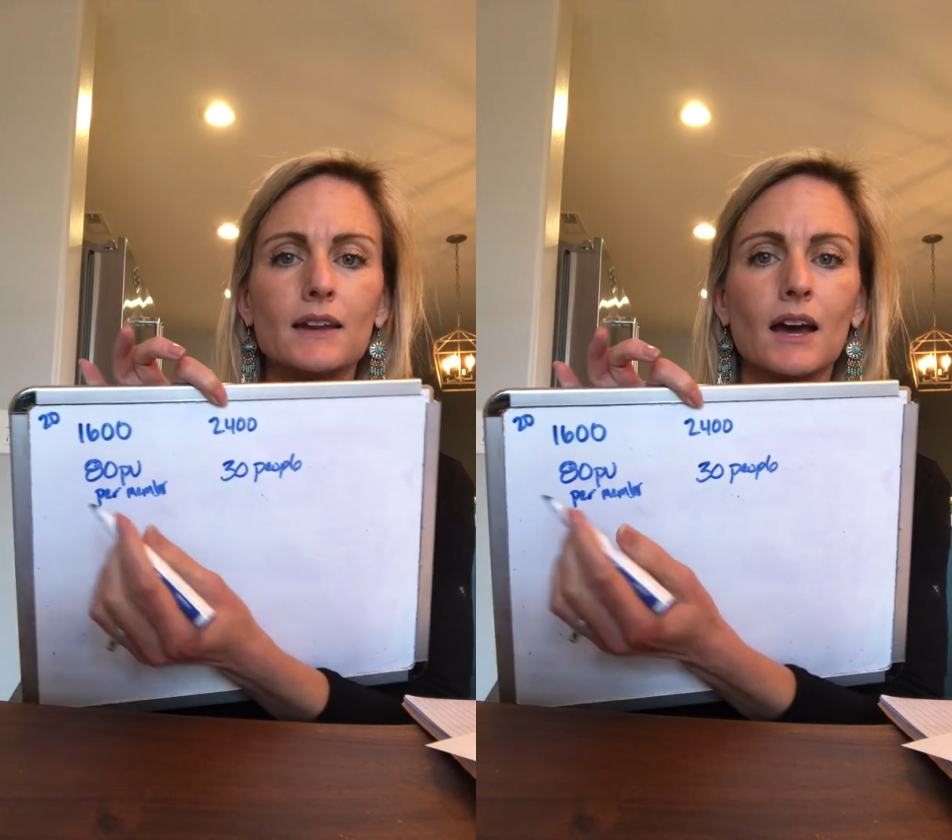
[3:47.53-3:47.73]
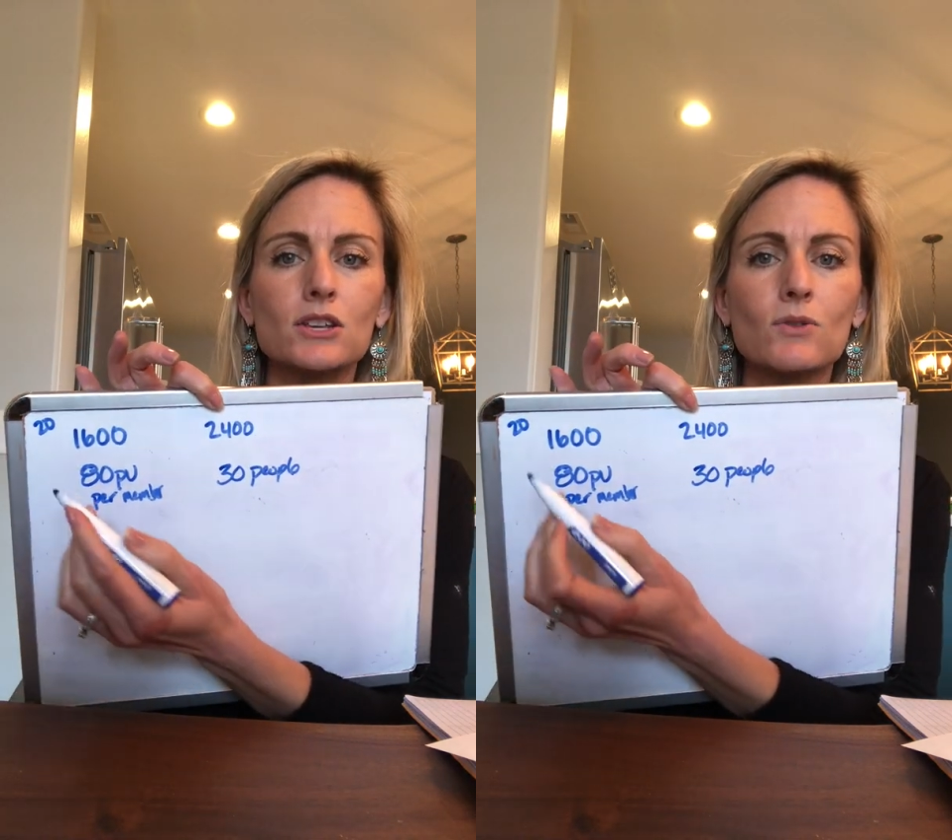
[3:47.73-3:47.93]

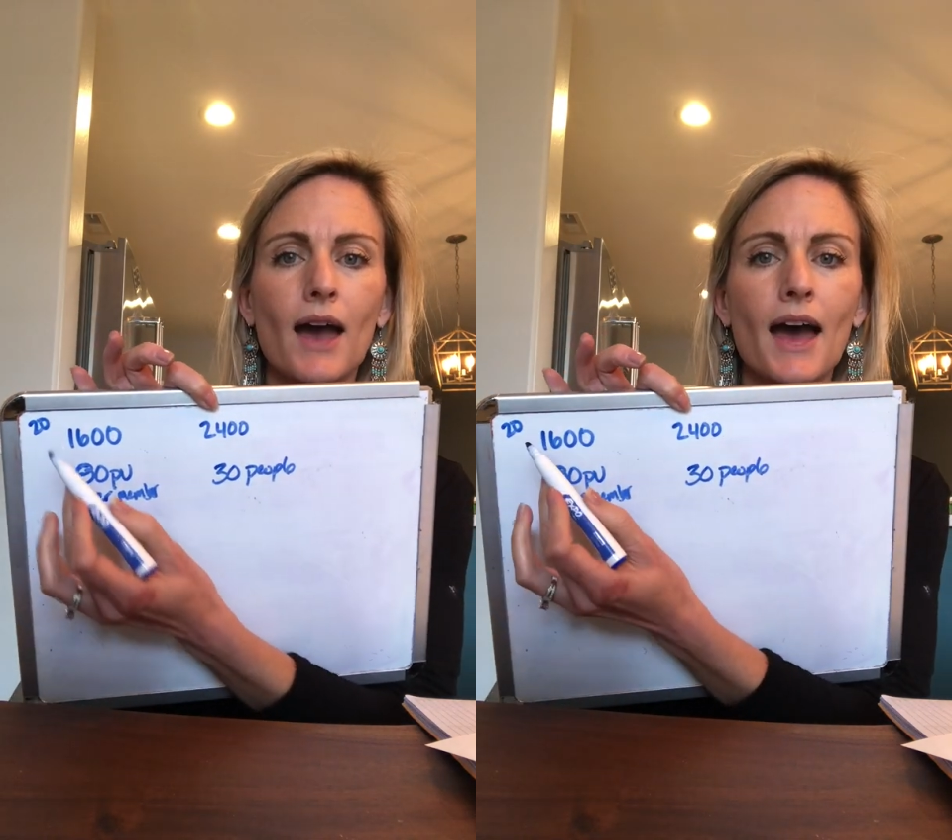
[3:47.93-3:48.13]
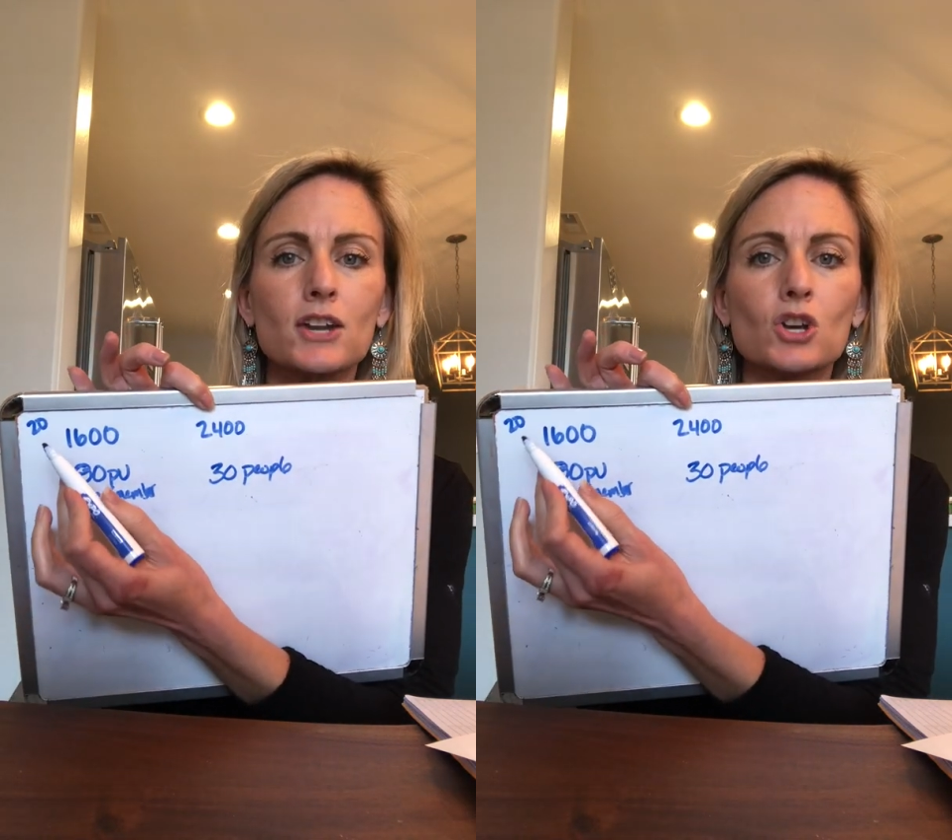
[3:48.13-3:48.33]
Now you
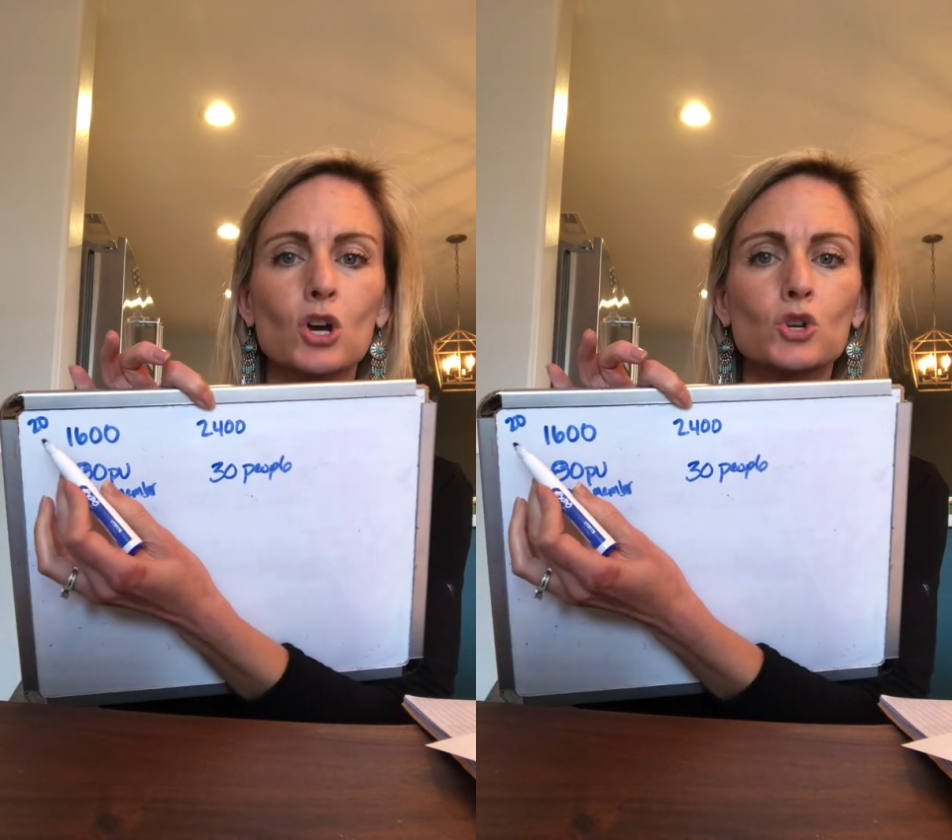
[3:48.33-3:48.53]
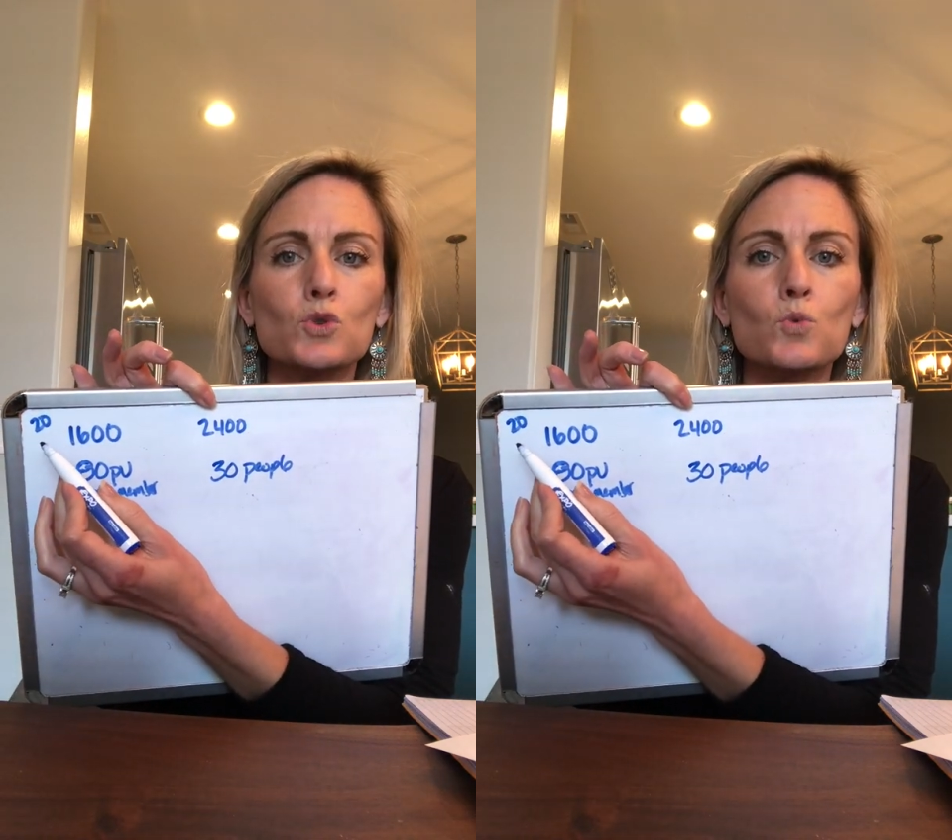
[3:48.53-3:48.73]
had
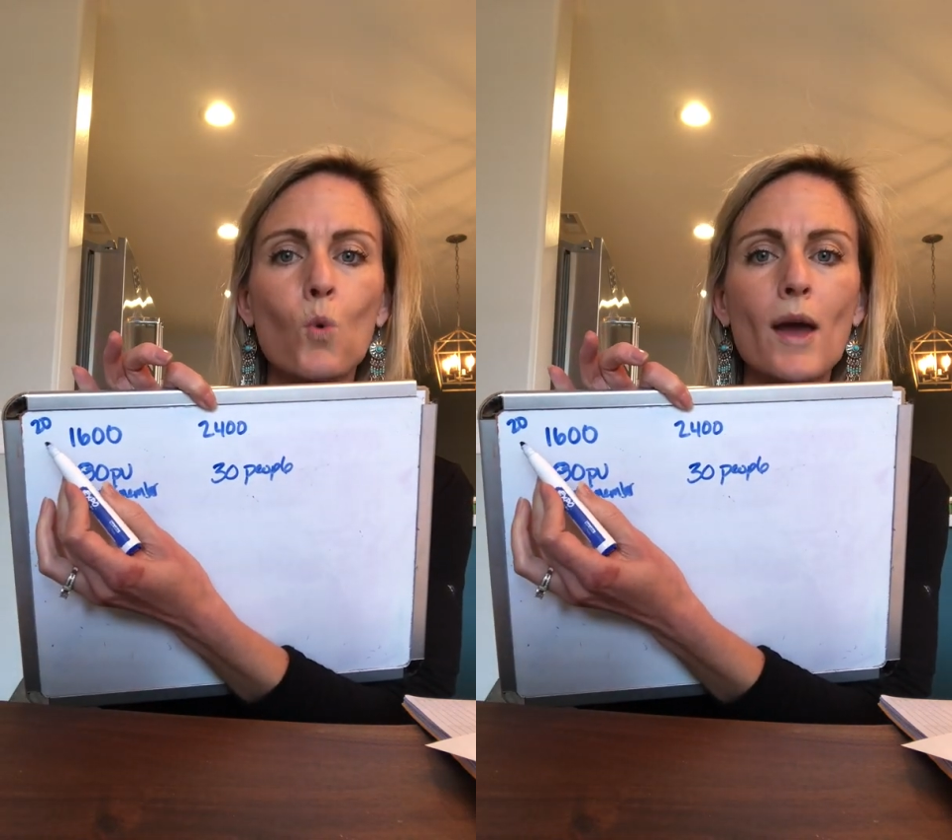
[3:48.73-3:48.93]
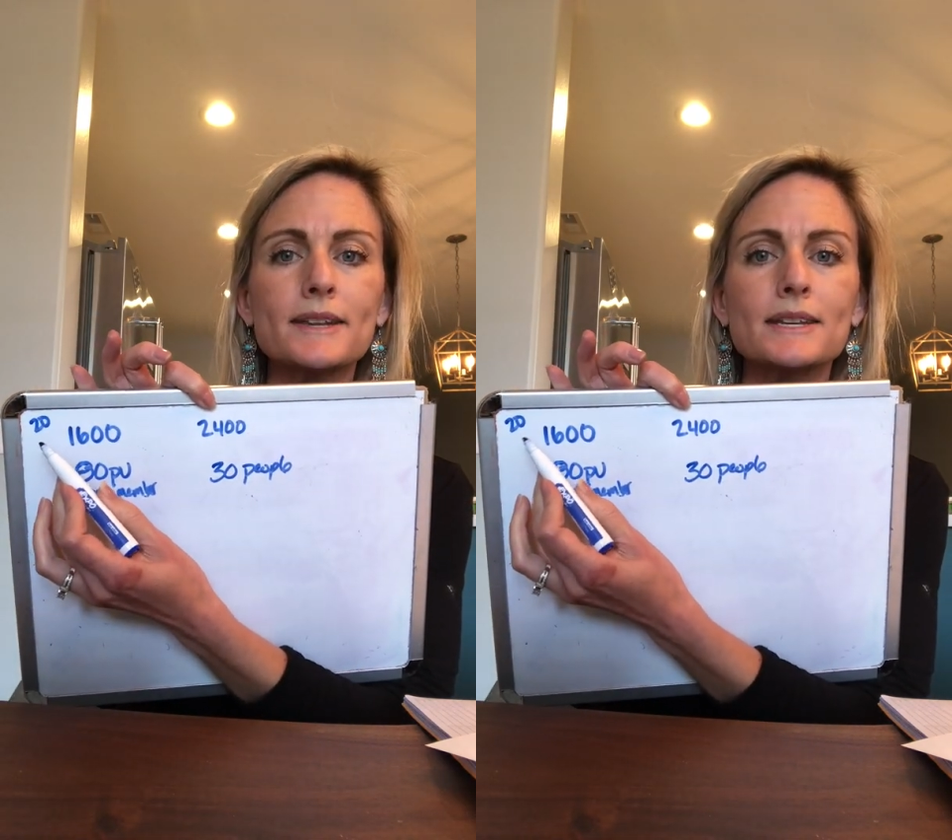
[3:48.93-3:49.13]

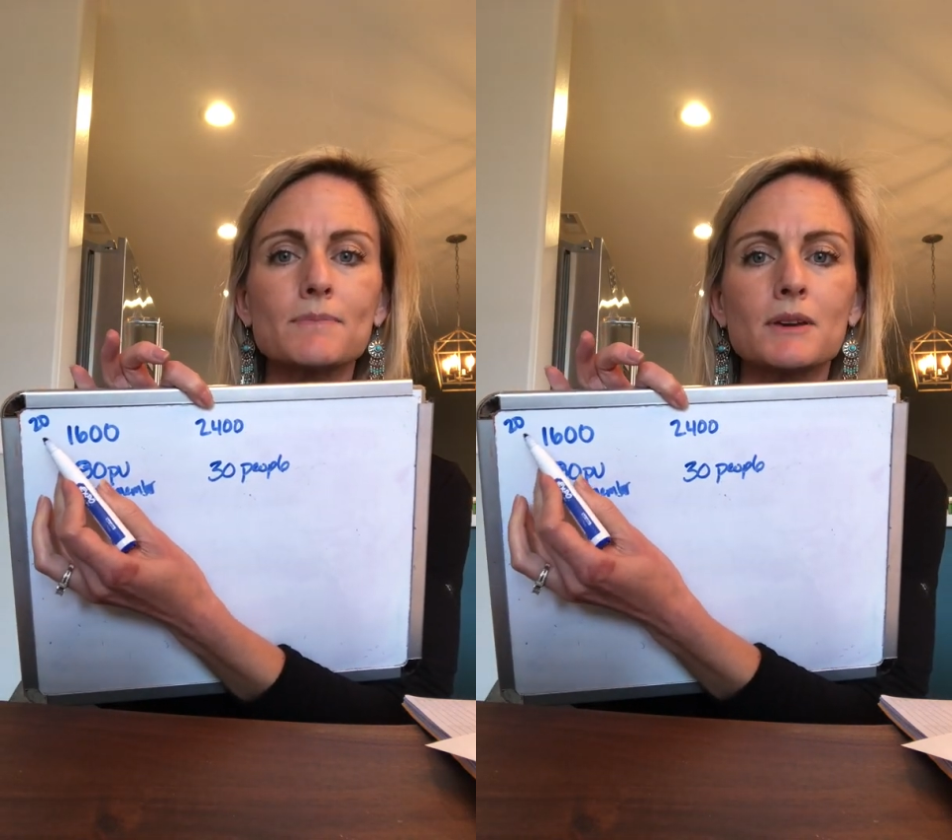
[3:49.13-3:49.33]
20